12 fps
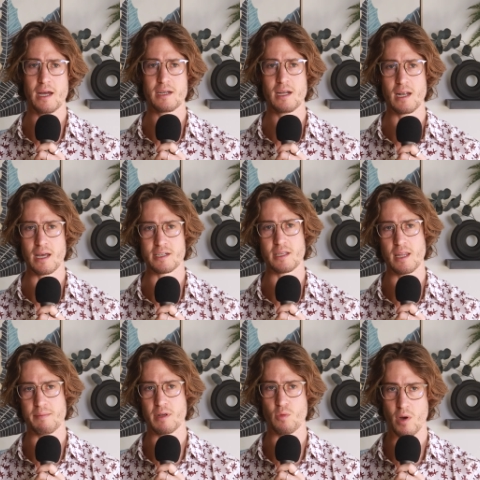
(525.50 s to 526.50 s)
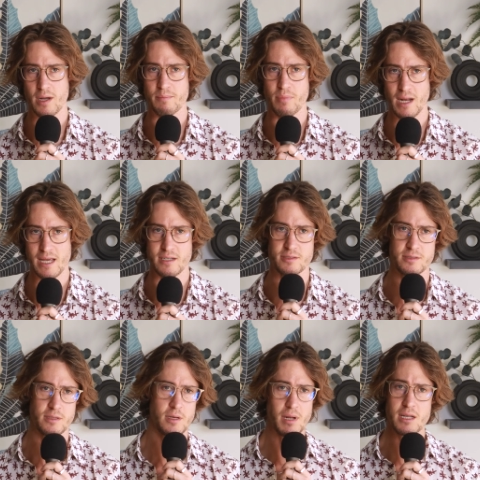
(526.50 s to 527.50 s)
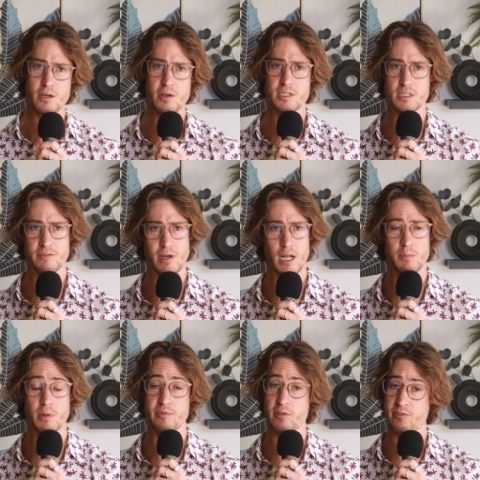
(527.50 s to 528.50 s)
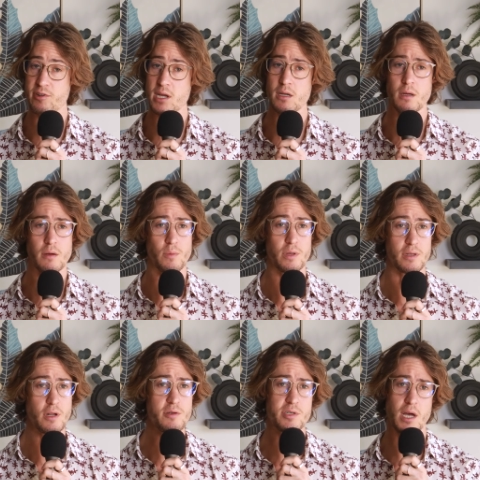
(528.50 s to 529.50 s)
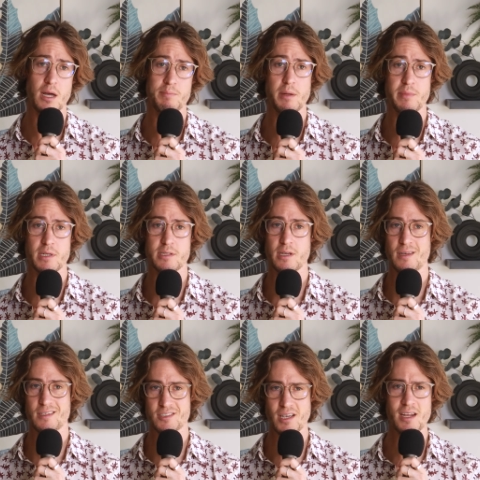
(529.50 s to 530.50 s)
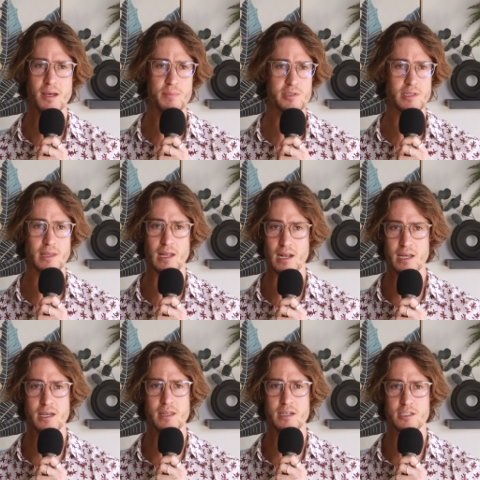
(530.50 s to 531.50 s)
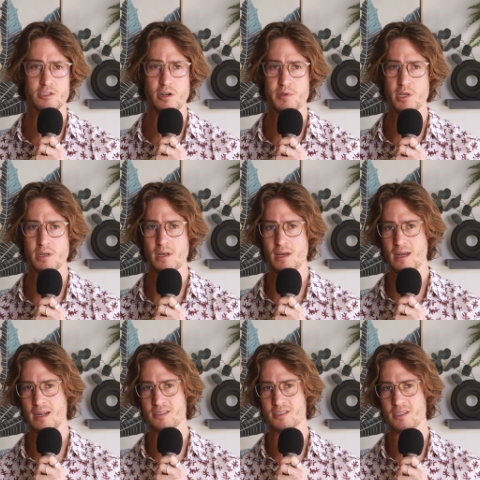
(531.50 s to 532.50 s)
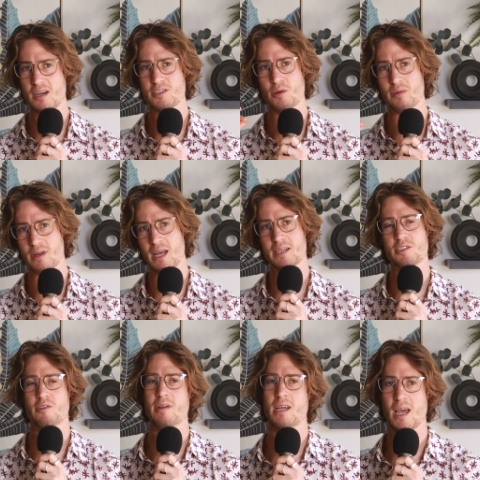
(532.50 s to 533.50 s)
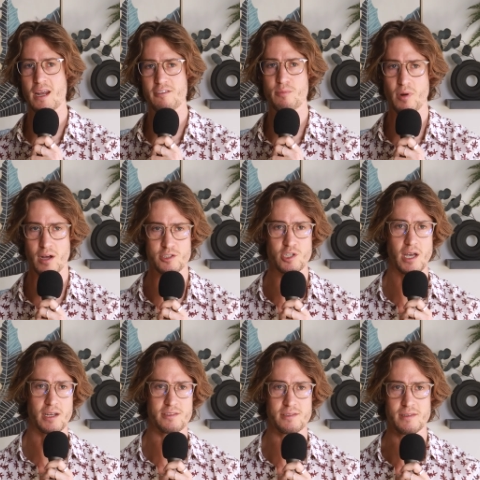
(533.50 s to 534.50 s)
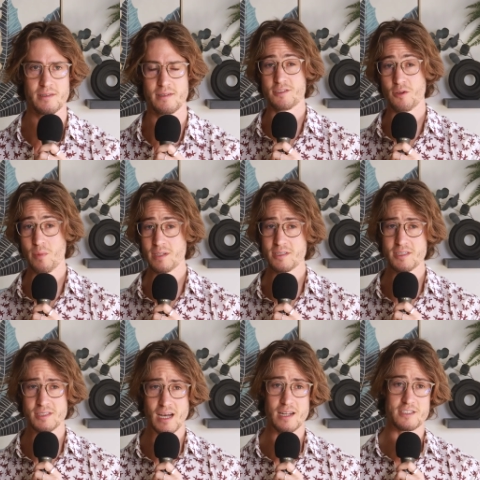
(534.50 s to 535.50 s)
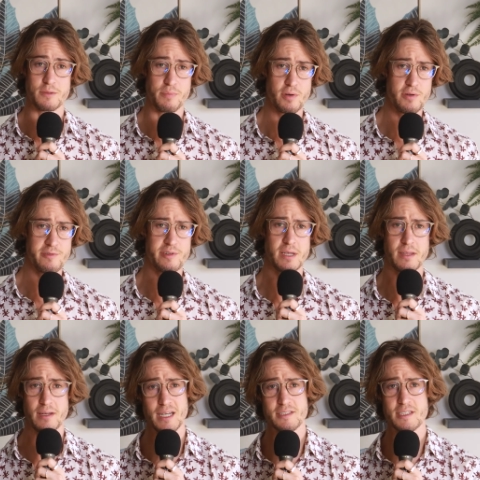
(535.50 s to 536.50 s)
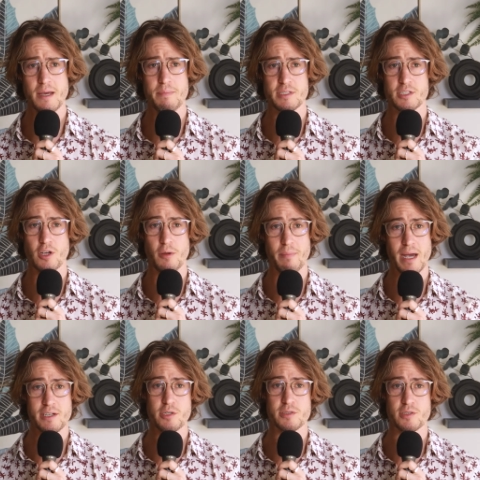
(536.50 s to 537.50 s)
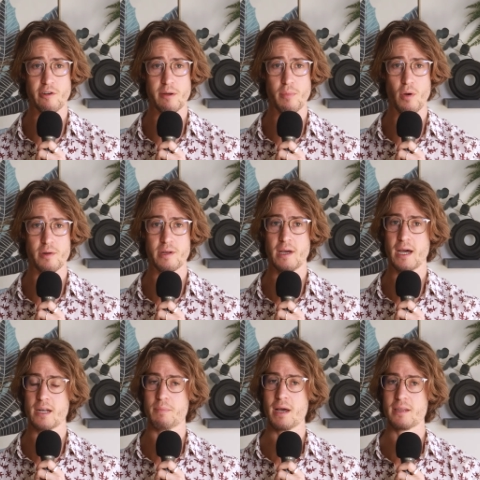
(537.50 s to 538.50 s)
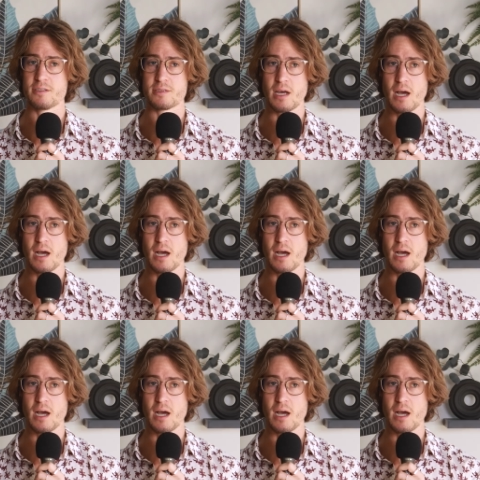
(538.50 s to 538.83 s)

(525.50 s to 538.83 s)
and collecting them in one place. Milanote is available for free with no time limit. Sign up using the link in the description and start your next creative project. So once the style is approved, the next step is to go back to your storyboard and apply the